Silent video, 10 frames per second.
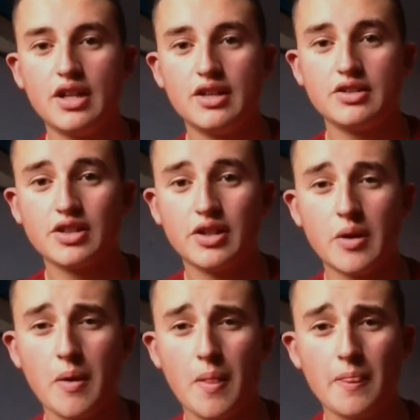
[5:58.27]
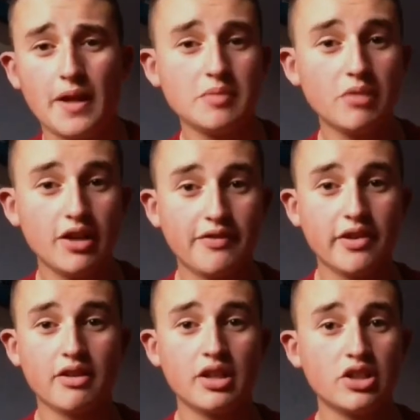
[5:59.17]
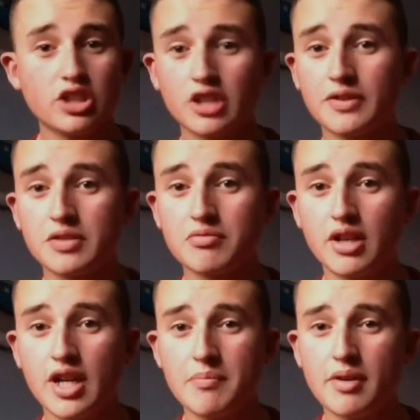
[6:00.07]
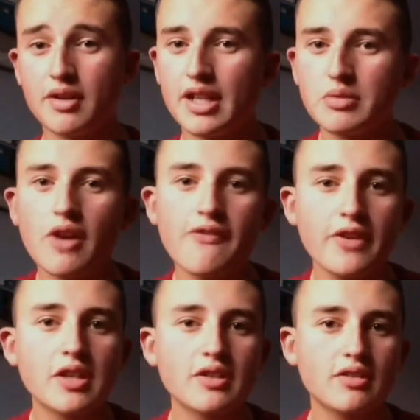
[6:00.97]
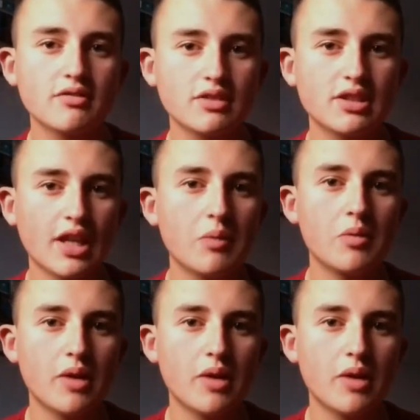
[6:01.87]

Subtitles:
So that's my theory. Don't know if it's right, but that's what I think that will